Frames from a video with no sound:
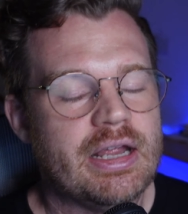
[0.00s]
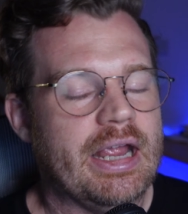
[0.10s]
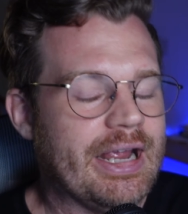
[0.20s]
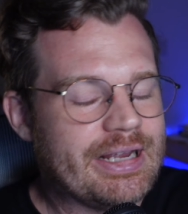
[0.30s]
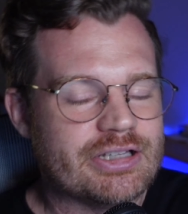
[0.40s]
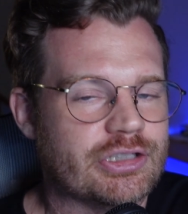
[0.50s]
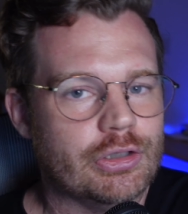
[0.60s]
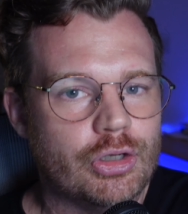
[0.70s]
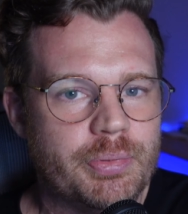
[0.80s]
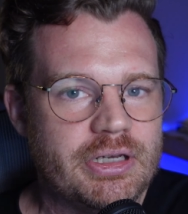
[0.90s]
It gets a
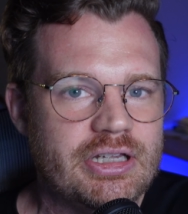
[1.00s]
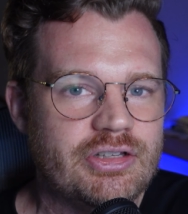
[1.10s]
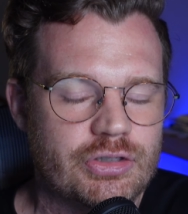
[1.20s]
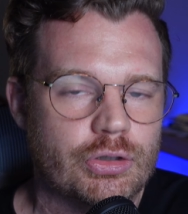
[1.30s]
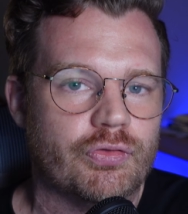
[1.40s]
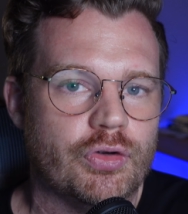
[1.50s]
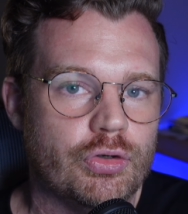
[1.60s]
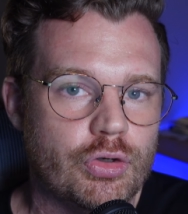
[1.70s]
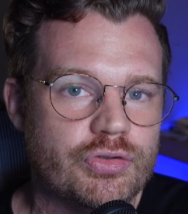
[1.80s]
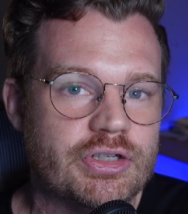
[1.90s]
little bit easier if you're
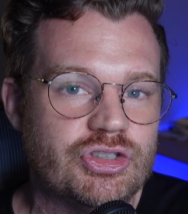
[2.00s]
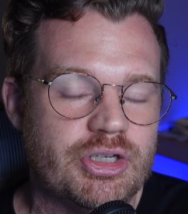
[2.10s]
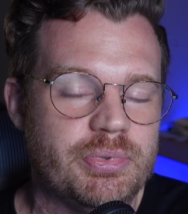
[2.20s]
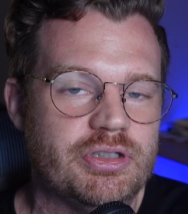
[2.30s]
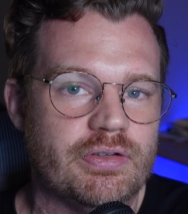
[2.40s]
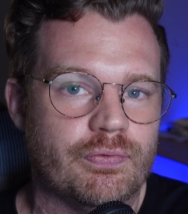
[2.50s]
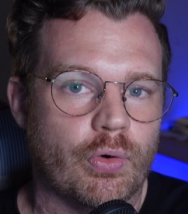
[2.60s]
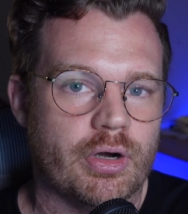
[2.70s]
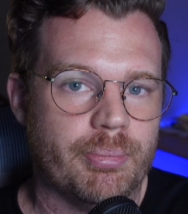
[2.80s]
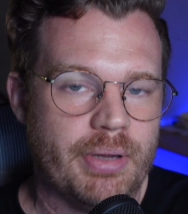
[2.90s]
using
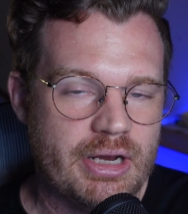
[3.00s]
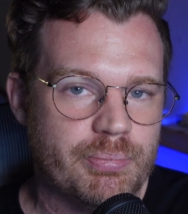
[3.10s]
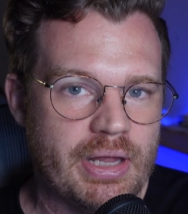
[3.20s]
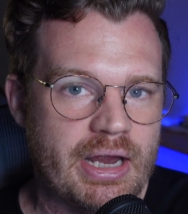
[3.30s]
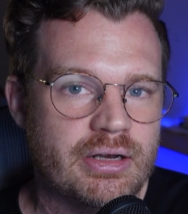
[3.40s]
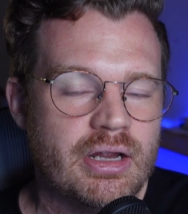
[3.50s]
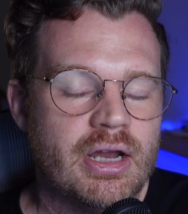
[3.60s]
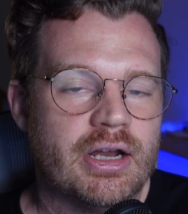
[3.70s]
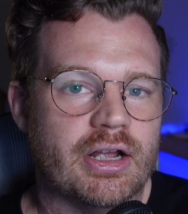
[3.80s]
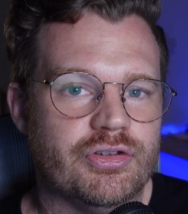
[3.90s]
GPT-4 in a paid plan
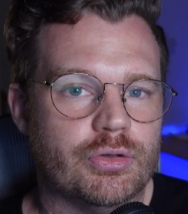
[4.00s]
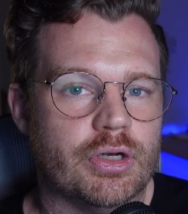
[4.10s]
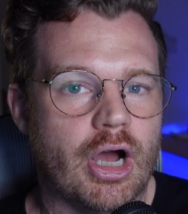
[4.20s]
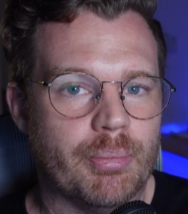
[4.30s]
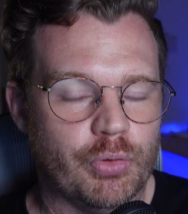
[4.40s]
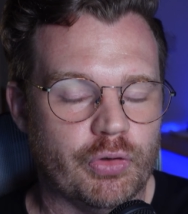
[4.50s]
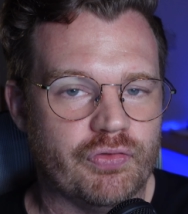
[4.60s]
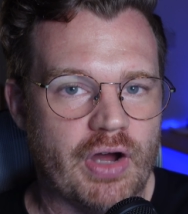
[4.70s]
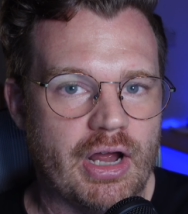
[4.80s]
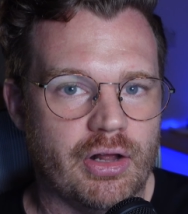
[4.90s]
because you can upload
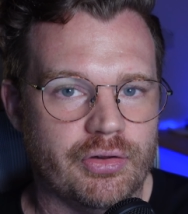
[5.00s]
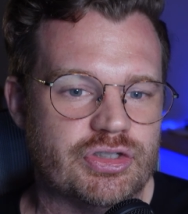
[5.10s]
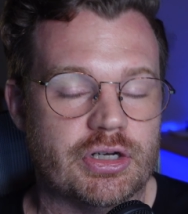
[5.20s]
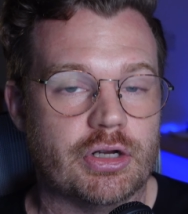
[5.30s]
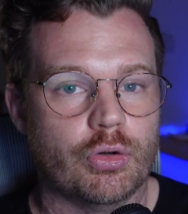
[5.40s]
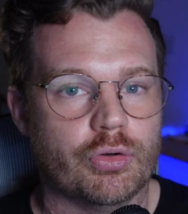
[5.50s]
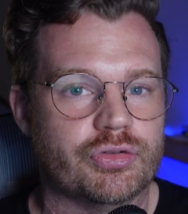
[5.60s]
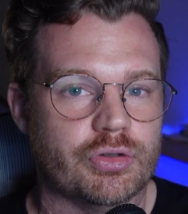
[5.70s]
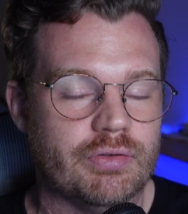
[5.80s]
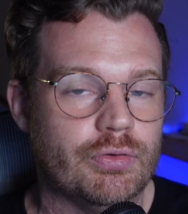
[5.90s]
files and it can
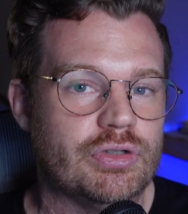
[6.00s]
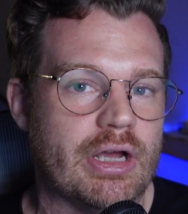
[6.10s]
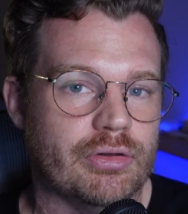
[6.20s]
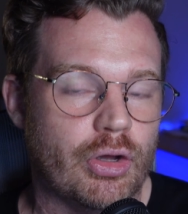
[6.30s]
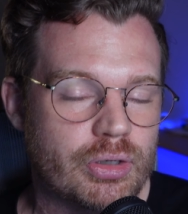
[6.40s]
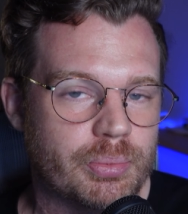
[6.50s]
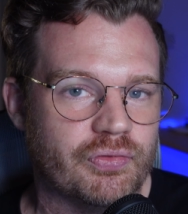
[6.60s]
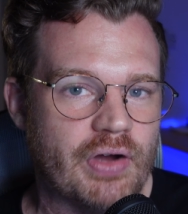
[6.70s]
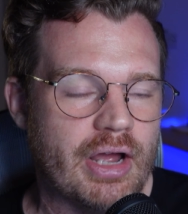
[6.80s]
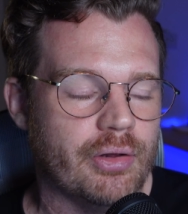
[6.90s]
also give you downloadable
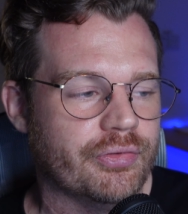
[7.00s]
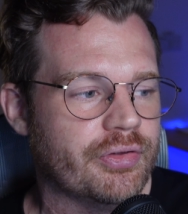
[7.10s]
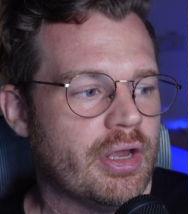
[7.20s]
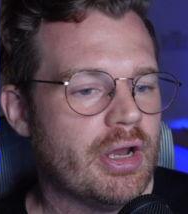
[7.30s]
files.